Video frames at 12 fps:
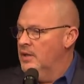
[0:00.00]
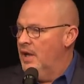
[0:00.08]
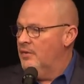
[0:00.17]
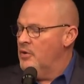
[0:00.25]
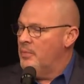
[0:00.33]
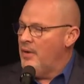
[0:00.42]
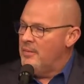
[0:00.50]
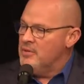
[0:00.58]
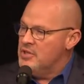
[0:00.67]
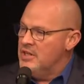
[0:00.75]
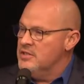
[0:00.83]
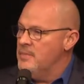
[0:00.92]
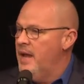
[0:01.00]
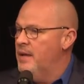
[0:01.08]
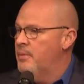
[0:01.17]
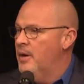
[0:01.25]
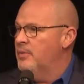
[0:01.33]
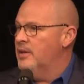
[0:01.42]
Every promise she has made
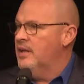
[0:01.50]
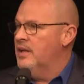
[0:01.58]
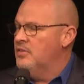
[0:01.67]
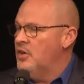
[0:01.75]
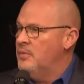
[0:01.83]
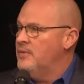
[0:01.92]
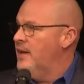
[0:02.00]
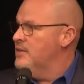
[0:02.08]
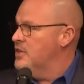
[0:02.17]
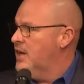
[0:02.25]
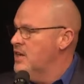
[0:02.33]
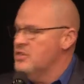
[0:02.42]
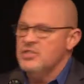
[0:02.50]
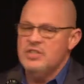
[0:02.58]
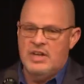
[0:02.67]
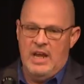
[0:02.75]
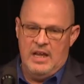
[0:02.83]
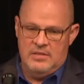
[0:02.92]
publicly in terms of education,
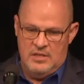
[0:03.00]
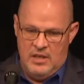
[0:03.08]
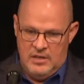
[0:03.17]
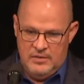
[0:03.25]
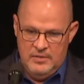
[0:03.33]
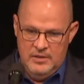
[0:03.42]
she has done.